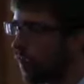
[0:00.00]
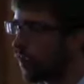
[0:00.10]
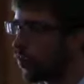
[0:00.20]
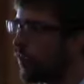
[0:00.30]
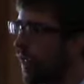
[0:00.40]

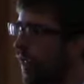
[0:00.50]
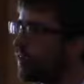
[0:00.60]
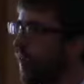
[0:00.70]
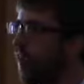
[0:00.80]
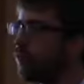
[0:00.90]
and we
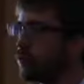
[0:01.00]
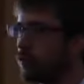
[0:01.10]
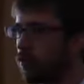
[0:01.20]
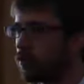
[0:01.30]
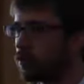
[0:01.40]
had to have
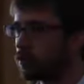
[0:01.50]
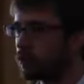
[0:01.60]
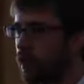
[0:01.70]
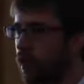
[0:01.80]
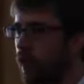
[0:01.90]
results.
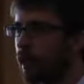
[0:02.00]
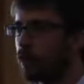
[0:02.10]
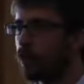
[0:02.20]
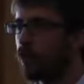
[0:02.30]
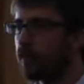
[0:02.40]

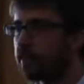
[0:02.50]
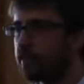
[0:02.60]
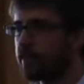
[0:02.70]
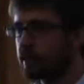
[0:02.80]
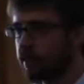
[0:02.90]
And so we
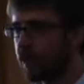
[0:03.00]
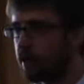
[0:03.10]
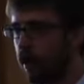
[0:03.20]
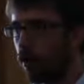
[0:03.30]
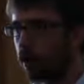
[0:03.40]

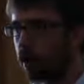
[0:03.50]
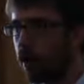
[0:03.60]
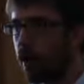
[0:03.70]
sat down